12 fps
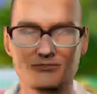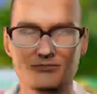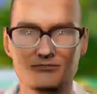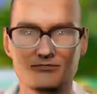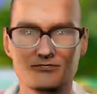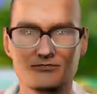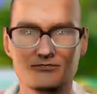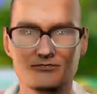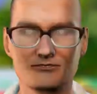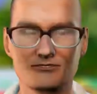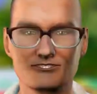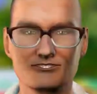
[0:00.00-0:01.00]
The Prophet
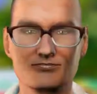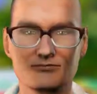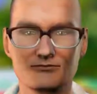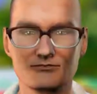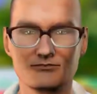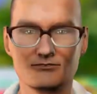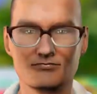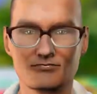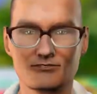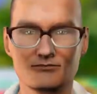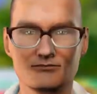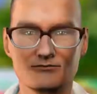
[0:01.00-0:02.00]
Muhammad's son dies,